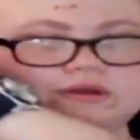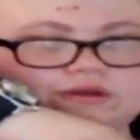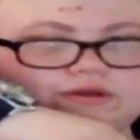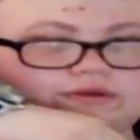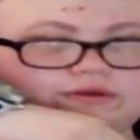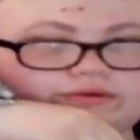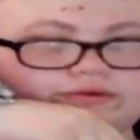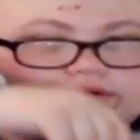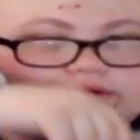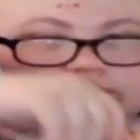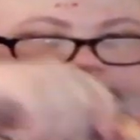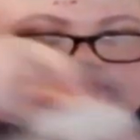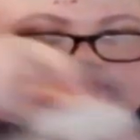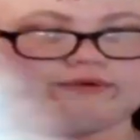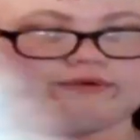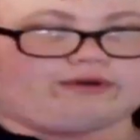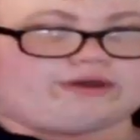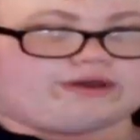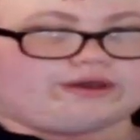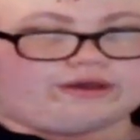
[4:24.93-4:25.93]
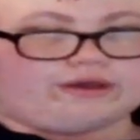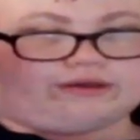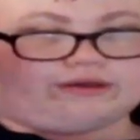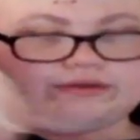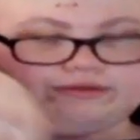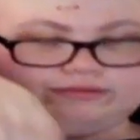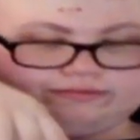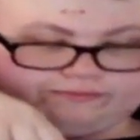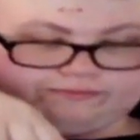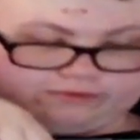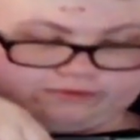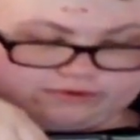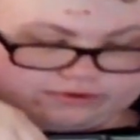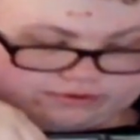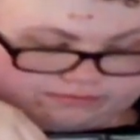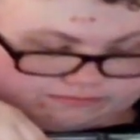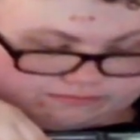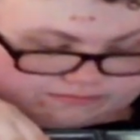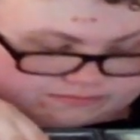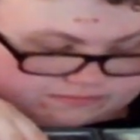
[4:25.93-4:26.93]
then we go to red
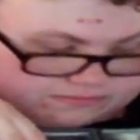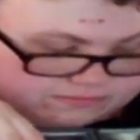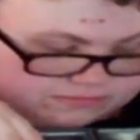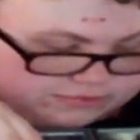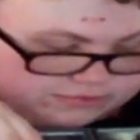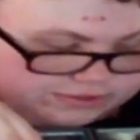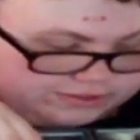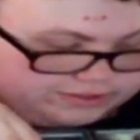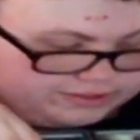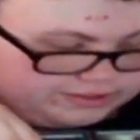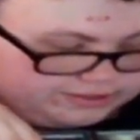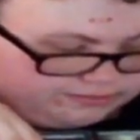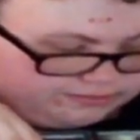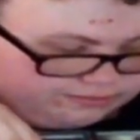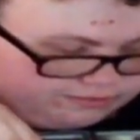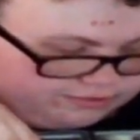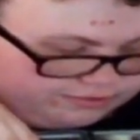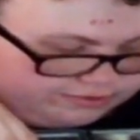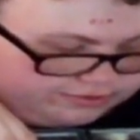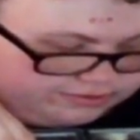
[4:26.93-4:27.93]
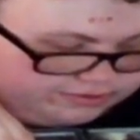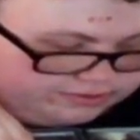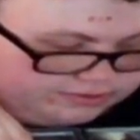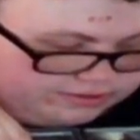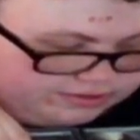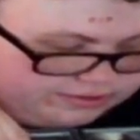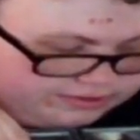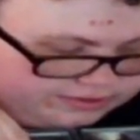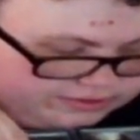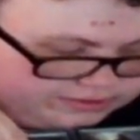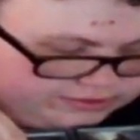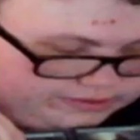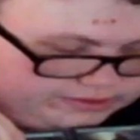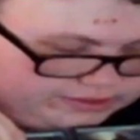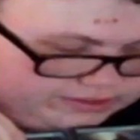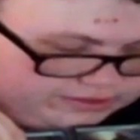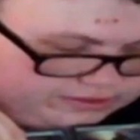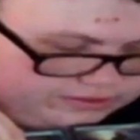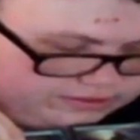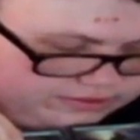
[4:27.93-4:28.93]
from, what is this, War of the, no, this is
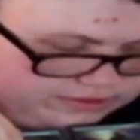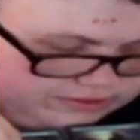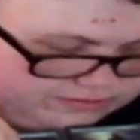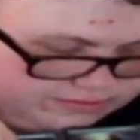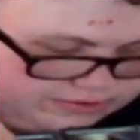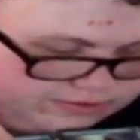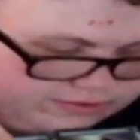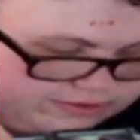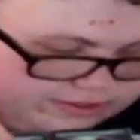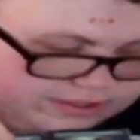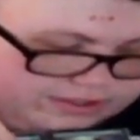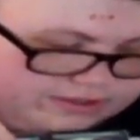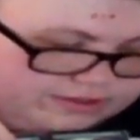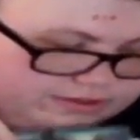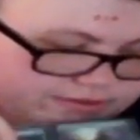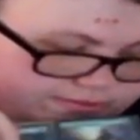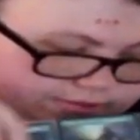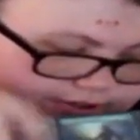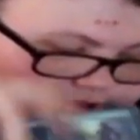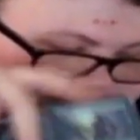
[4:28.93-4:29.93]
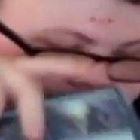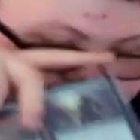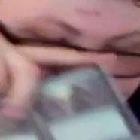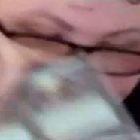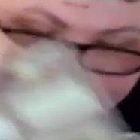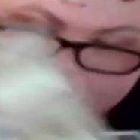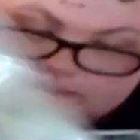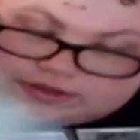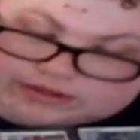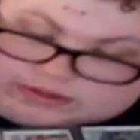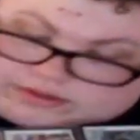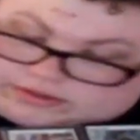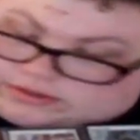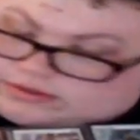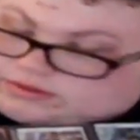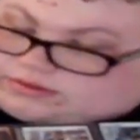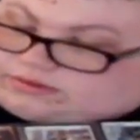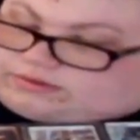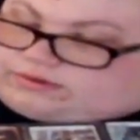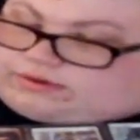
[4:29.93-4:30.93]
still M20, never mind.
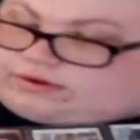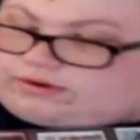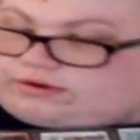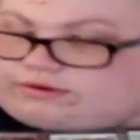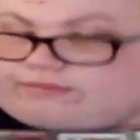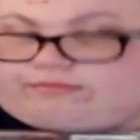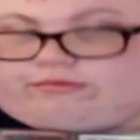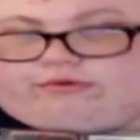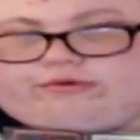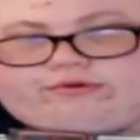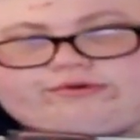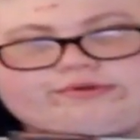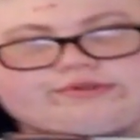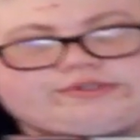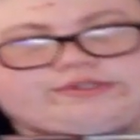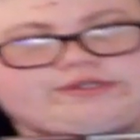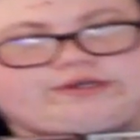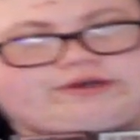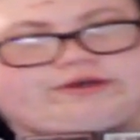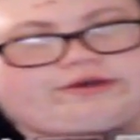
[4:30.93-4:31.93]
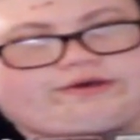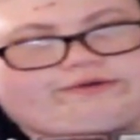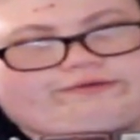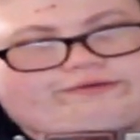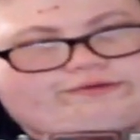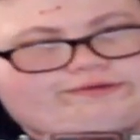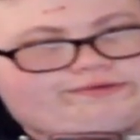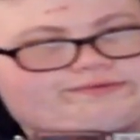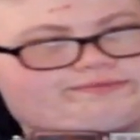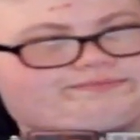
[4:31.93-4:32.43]
We go to more of the stuff.